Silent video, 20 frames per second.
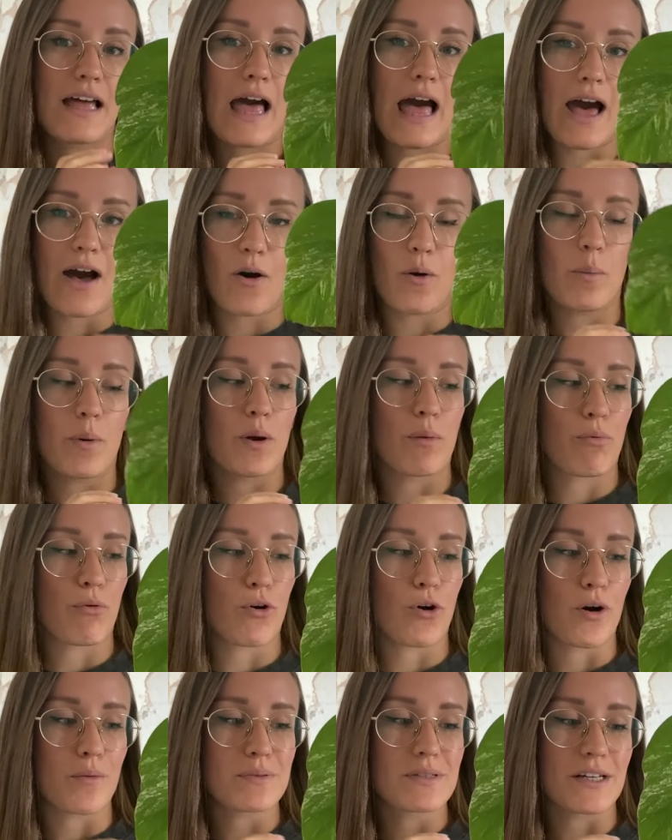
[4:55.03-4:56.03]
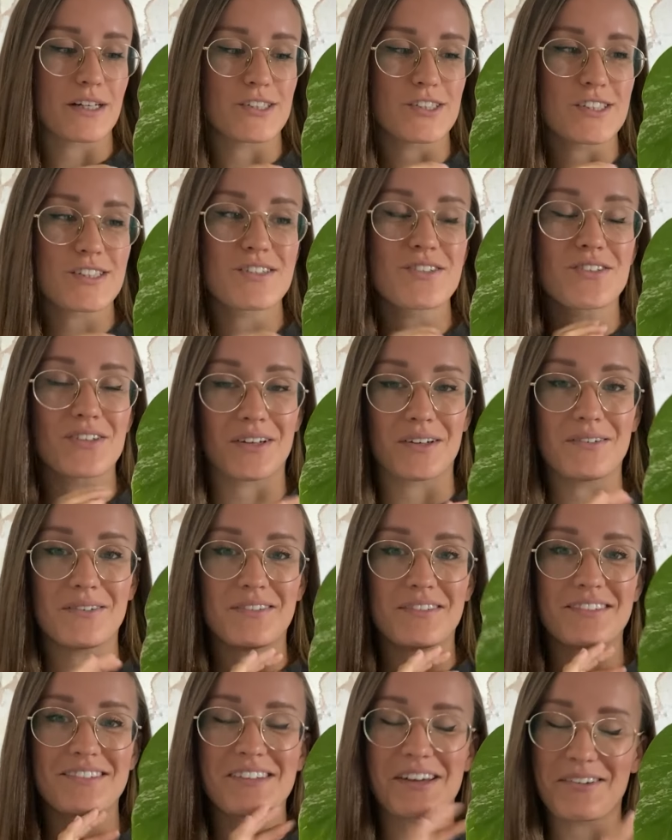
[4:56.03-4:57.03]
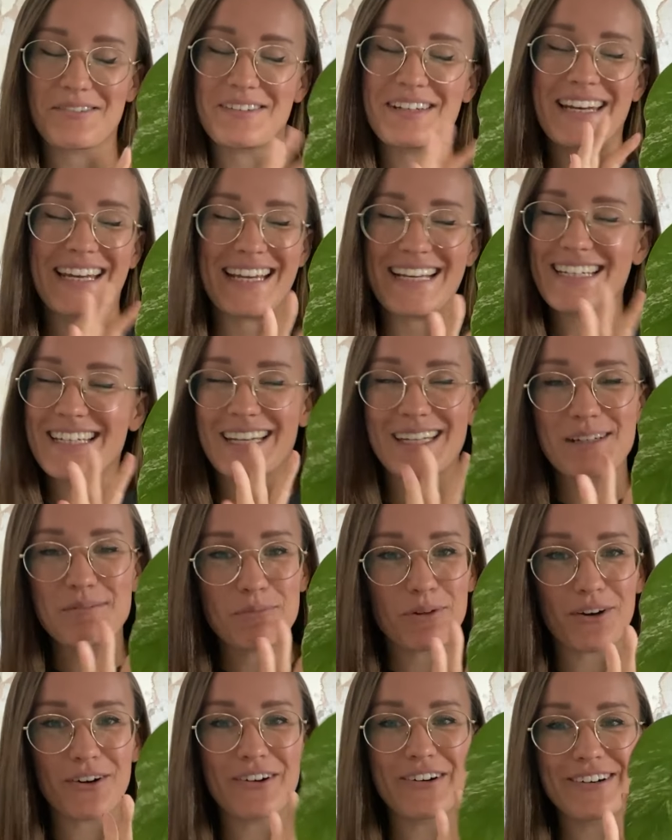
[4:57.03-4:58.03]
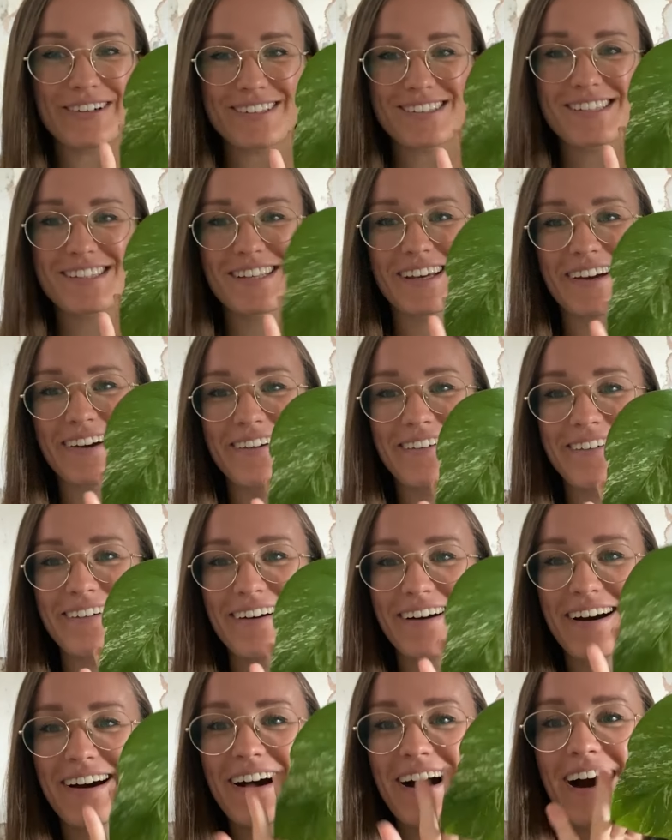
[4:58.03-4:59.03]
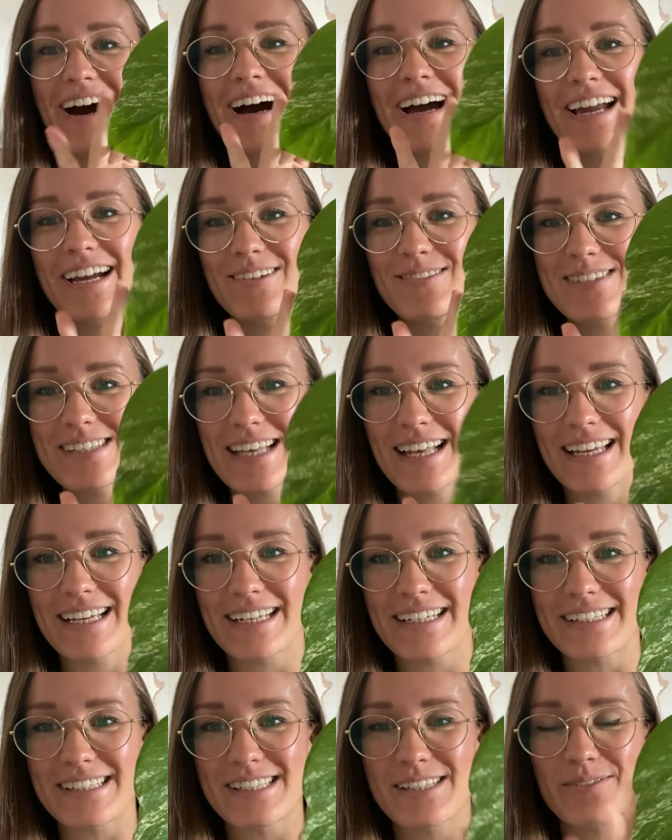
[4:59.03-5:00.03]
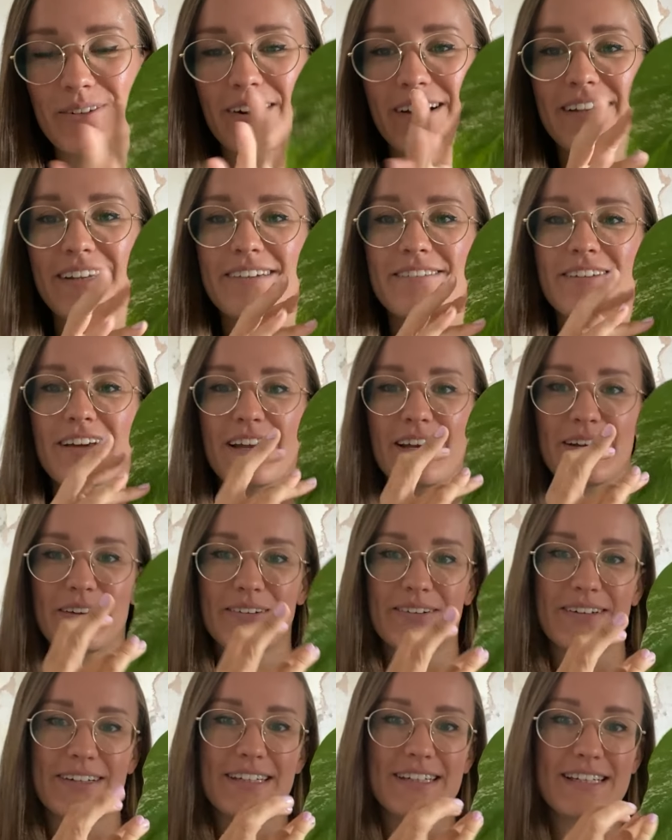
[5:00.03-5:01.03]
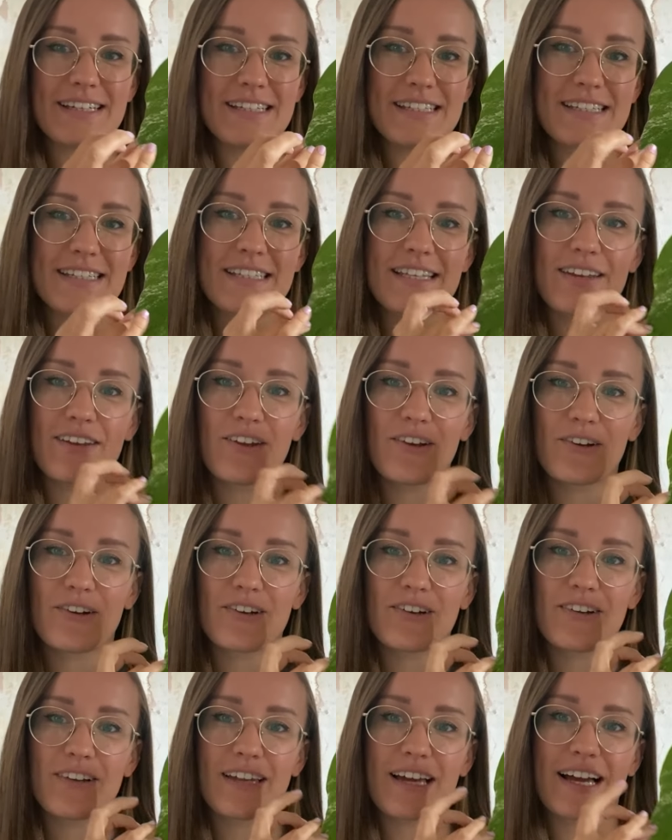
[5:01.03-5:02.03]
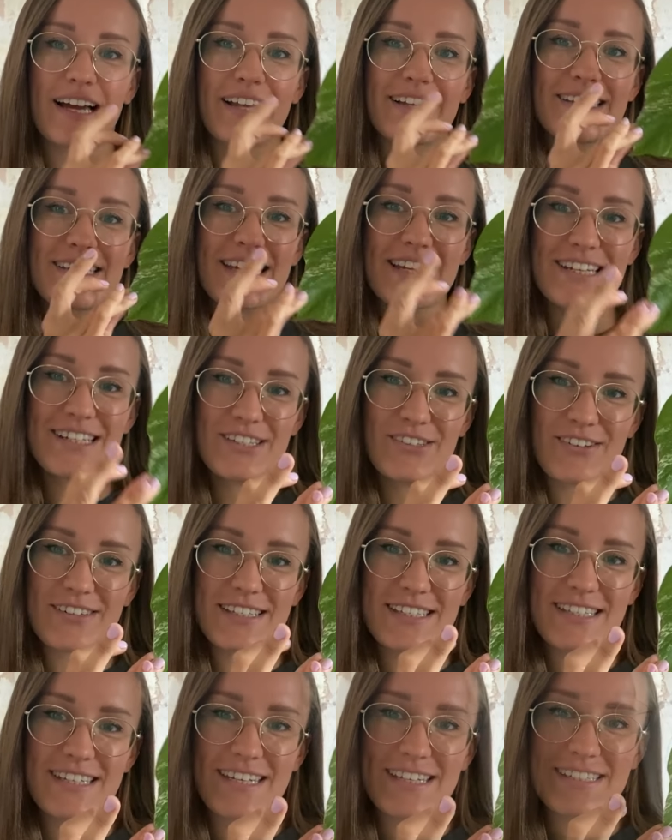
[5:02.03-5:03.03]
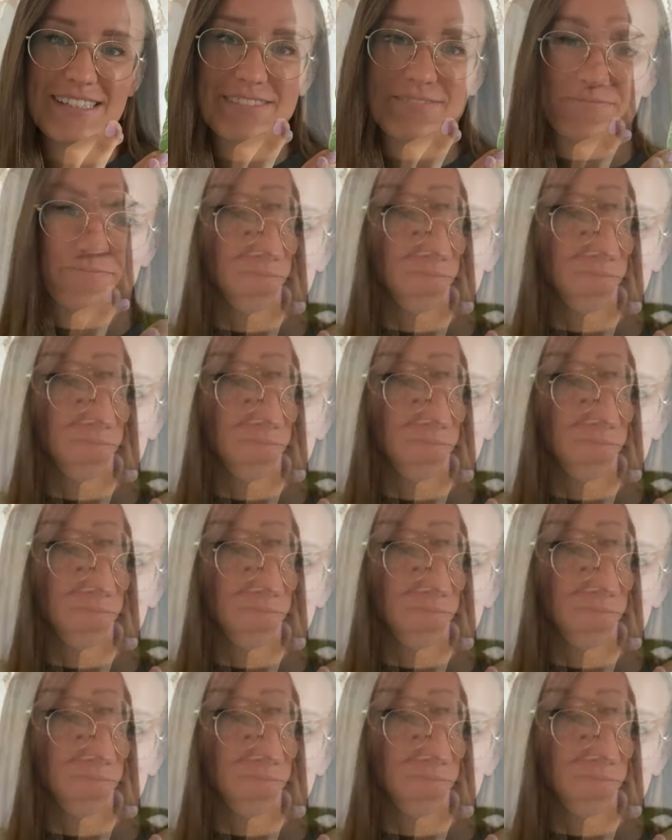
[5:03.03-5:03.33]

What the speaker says: Albert props I just don't need anymore. So I am selling this one if anyone is local and interested.